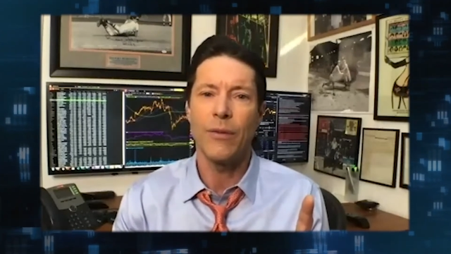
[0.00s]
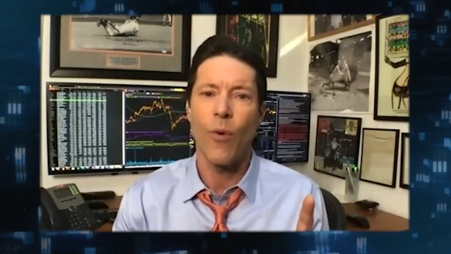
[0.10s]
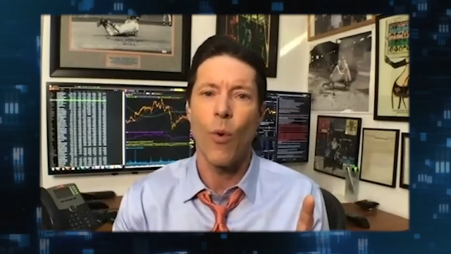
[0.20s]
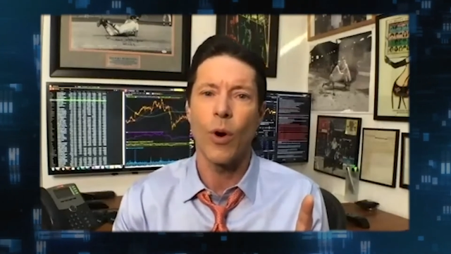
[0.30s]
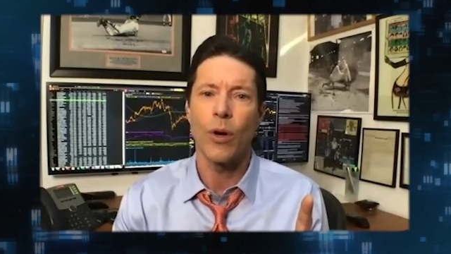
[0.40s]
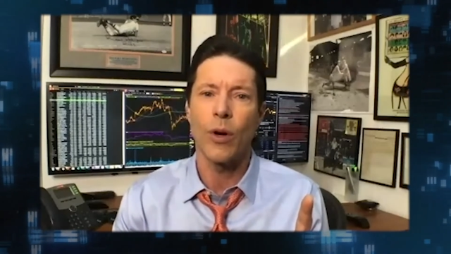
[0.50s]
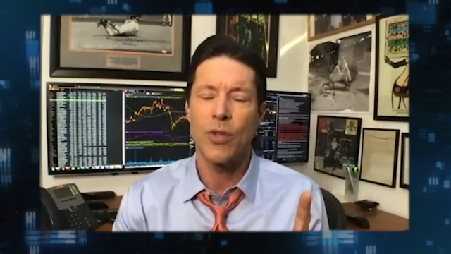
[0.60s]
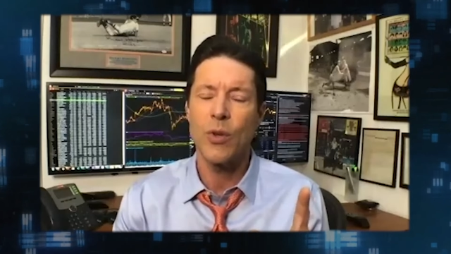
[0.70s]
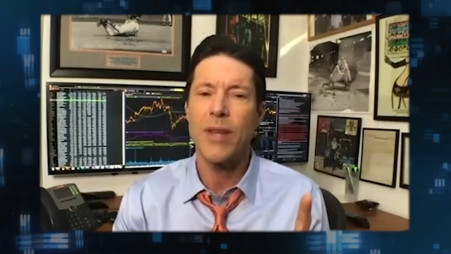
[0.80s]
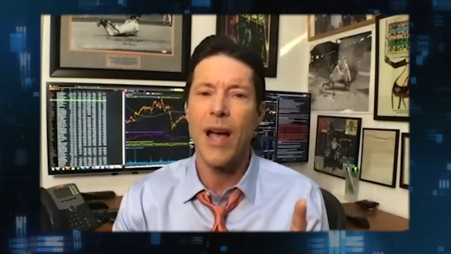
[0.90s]
for
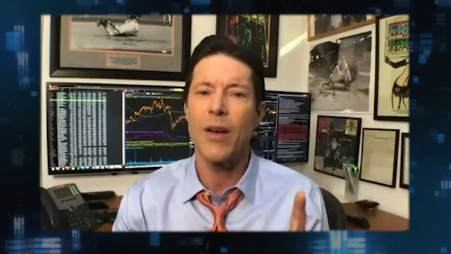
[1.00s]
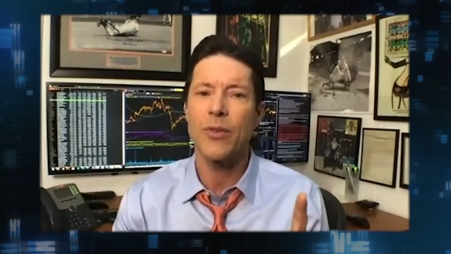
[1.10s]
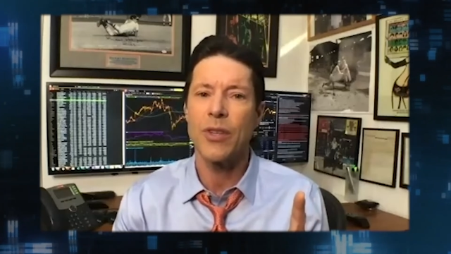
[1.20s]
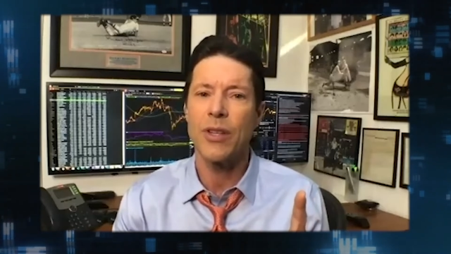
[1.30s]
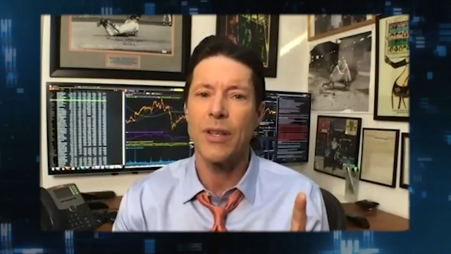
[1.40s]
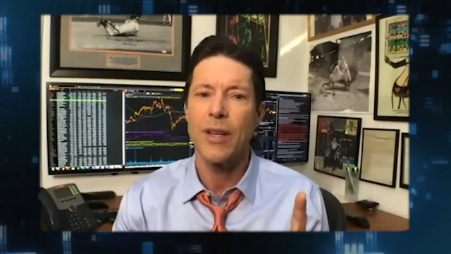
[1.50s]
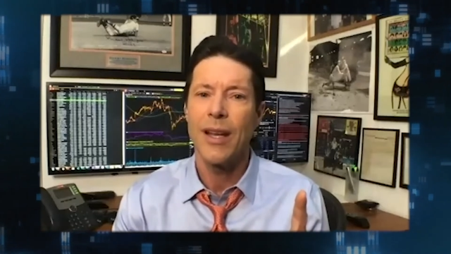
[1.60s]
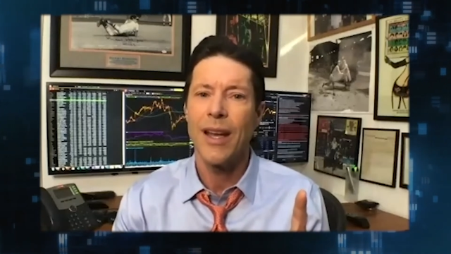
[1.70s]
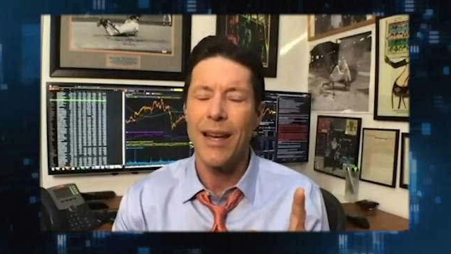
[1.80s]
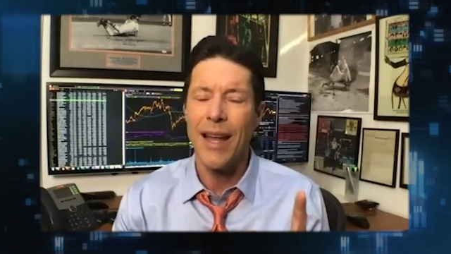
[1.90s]

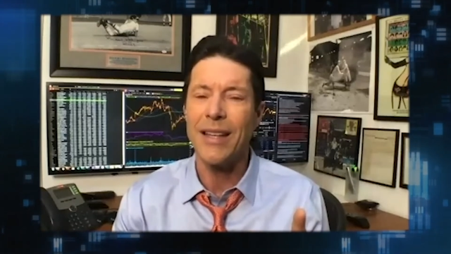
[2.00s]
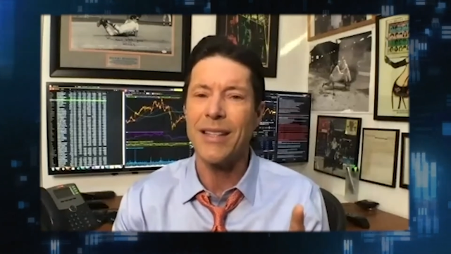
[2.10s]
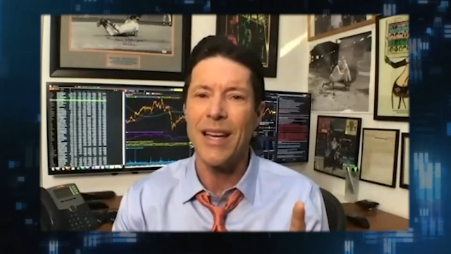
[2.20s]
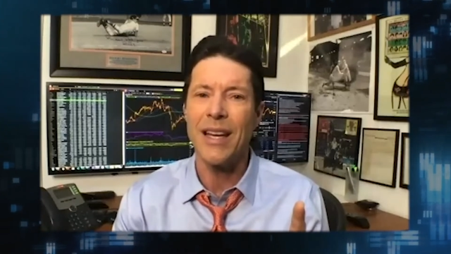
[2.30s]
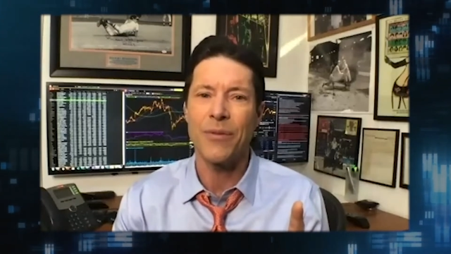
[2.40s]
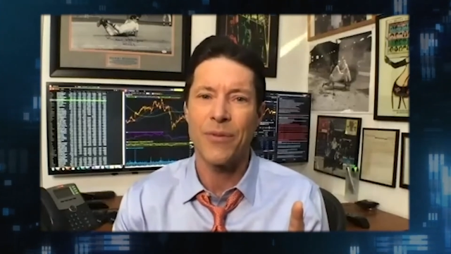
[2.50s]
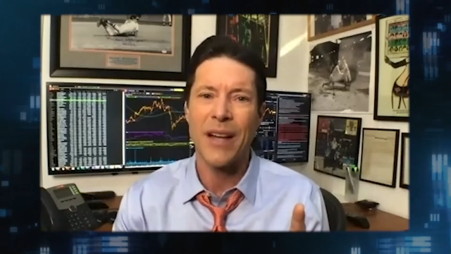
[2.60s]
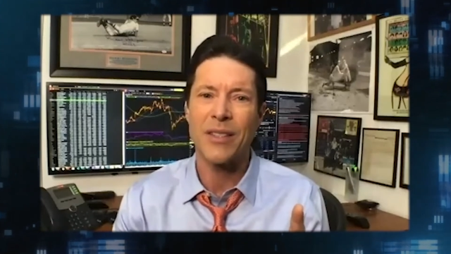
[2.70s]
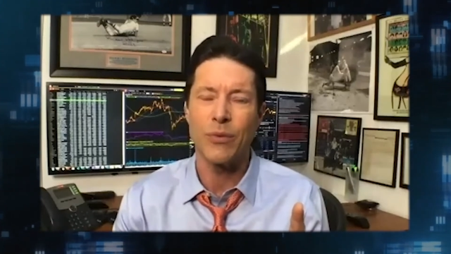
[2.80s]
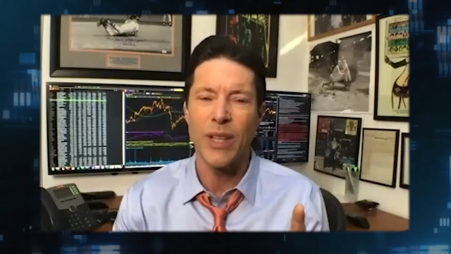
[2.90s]
2018
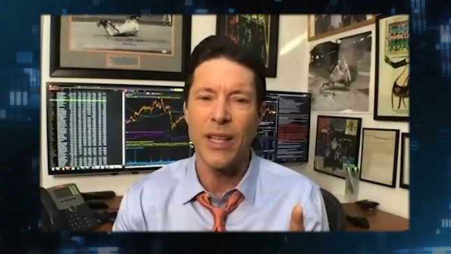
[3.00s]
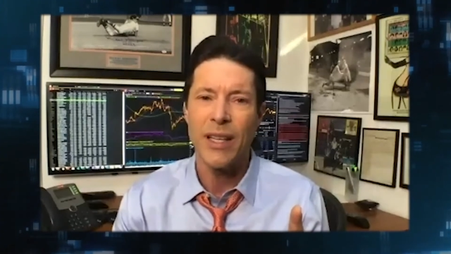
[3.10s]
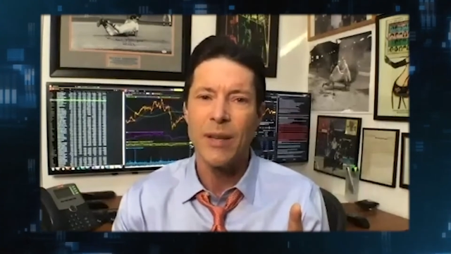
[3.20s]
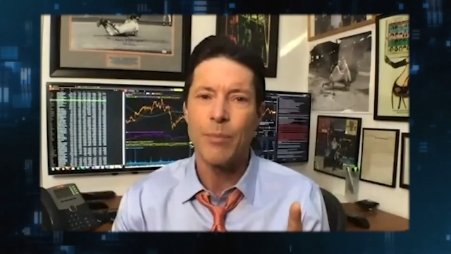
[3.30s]
effectively,